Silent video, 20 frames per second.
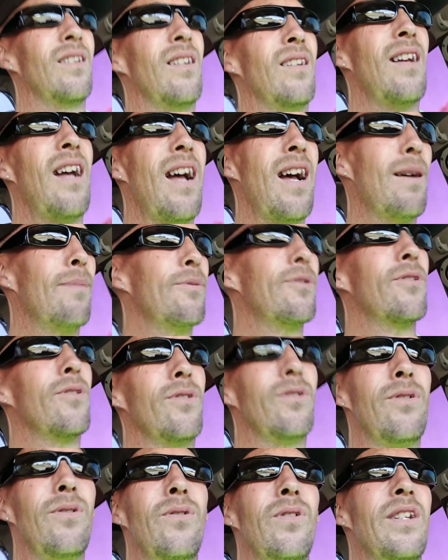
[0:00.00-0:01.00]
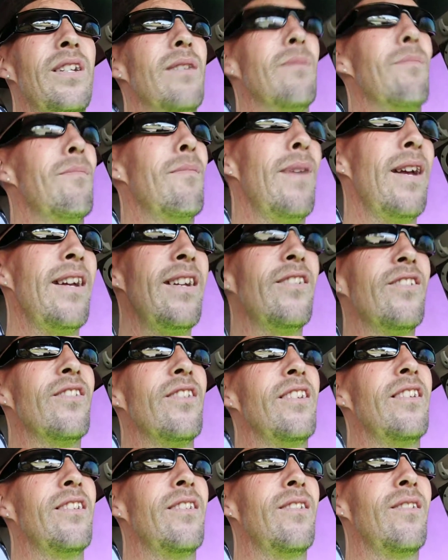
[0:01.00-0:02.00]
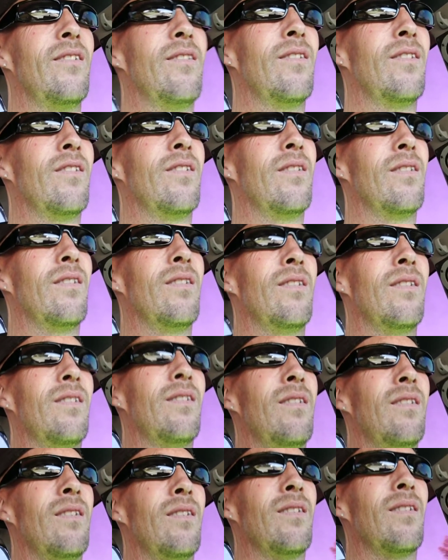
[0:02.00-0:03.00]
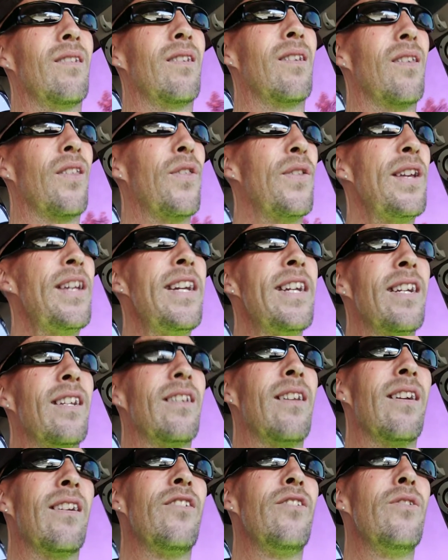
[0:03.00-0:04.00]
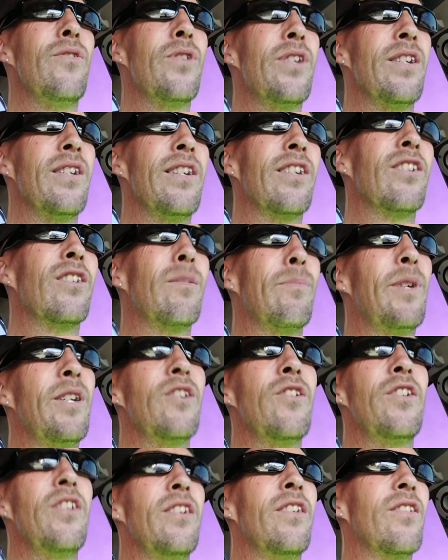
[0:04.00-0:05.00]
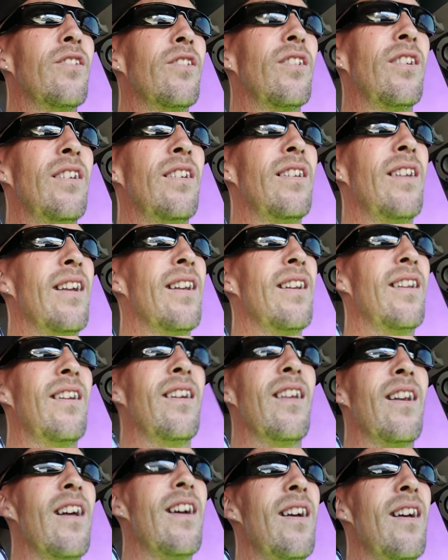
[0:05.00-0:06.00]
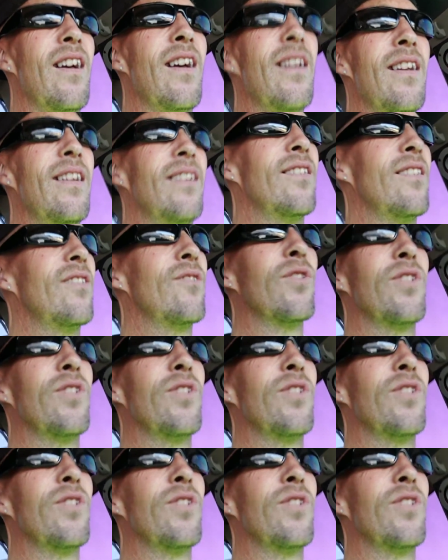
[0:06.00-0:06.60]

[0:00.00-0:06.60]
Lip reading: absolutely amazing thing that you can experience, and I there's